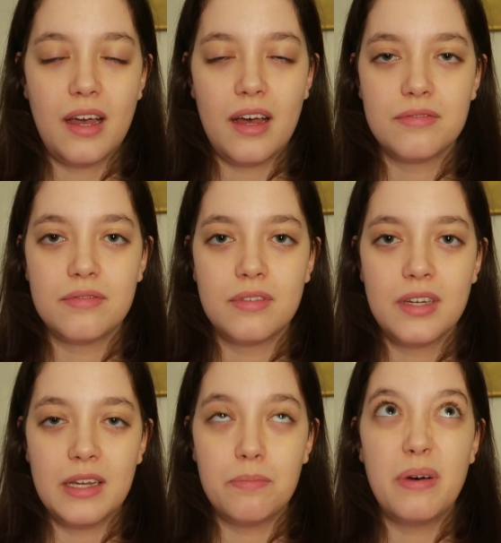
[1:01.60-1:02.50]
have,
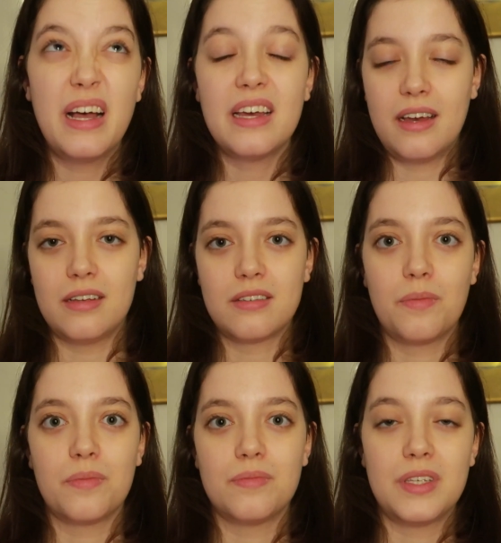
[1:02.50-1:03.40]
it barely has
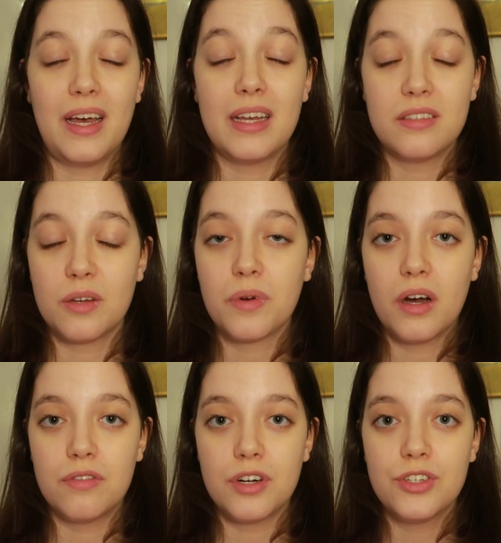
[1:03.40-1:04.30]
some
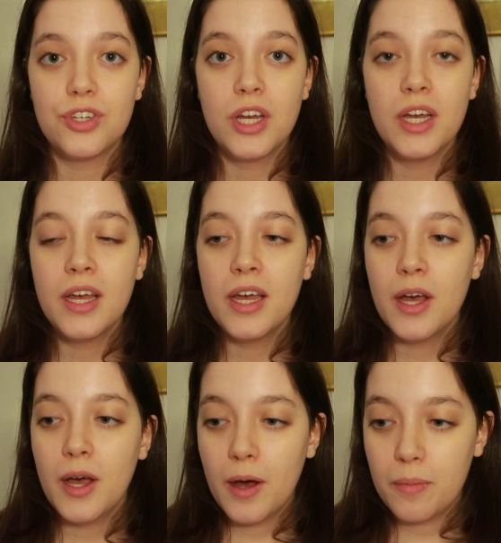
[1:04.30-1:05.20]
coverage,
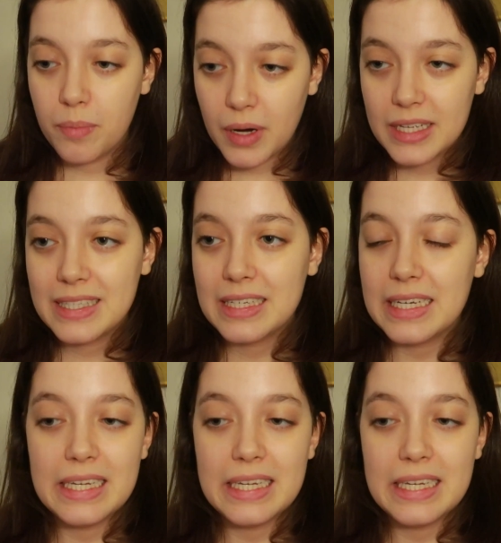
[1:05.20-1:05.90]
but